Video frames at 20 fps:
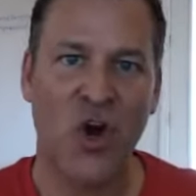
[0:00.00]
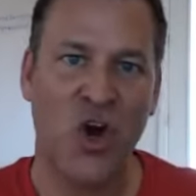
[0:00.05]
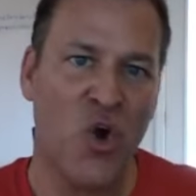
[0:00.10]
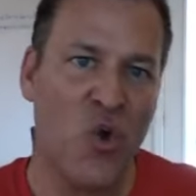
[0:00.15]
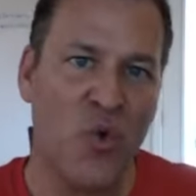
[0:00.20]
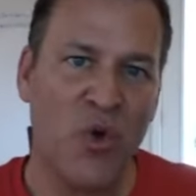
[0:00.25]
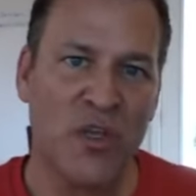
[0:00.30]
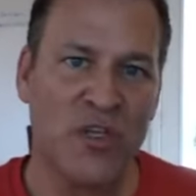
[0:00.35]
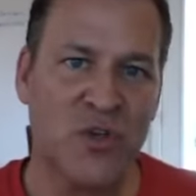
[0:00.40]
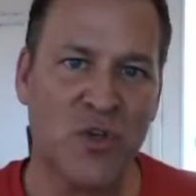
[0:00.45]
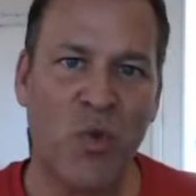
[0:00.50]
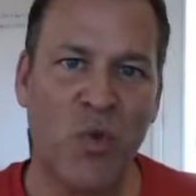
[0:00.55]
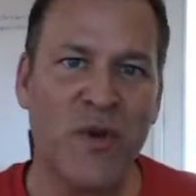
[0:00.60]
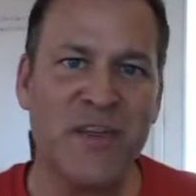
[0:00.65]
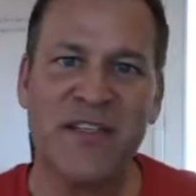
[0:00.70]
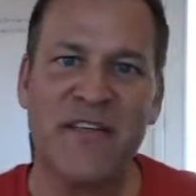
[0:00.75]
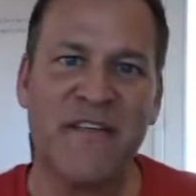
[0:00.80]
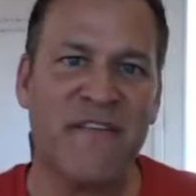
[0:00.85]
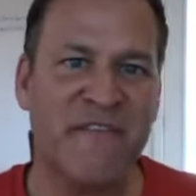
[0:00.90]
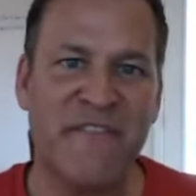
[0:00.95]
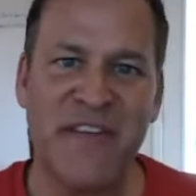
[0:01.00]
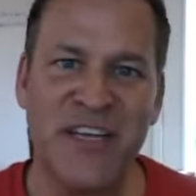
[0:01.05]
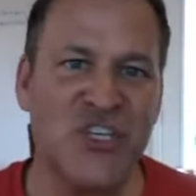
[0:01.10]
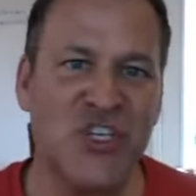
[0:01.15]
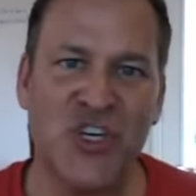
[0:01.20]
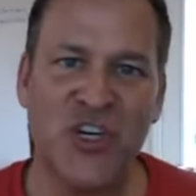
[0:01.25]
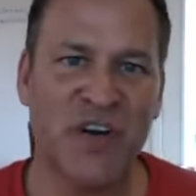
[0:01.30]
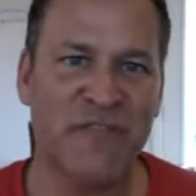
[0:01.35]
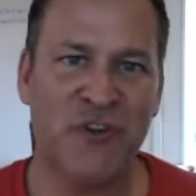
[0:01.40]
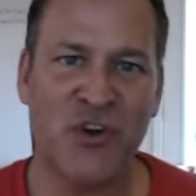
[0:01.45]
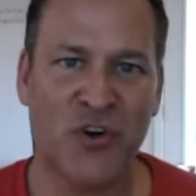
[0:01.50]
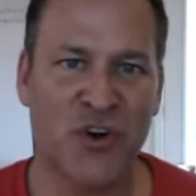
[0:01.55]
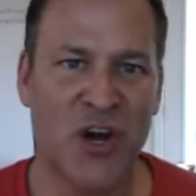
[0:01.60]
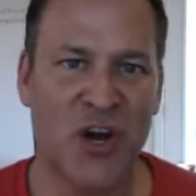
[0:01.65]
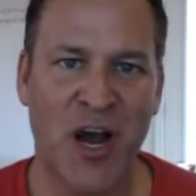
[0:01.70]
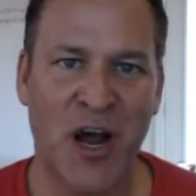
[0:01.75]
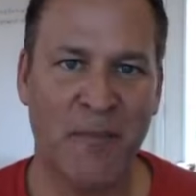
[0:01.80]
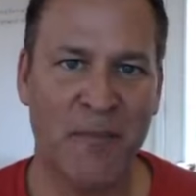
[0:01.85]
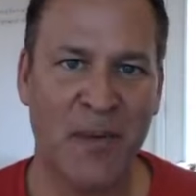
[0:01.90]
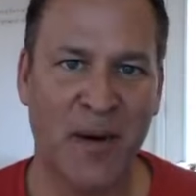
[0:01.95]
What's the vision of your
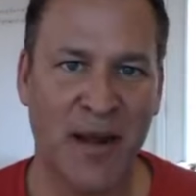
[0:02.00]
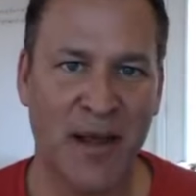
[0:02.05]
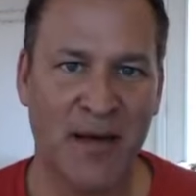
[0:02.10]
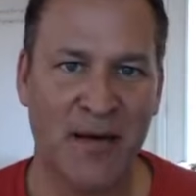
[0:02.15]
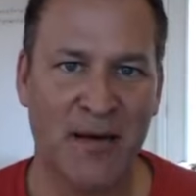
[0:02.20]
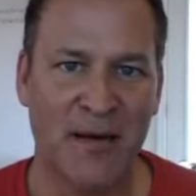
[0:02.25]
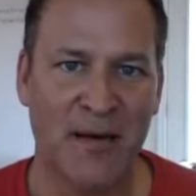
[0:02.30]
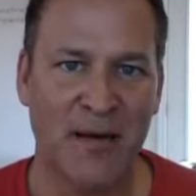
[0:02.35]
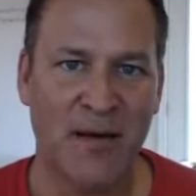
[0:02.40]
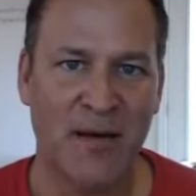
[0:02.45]
company?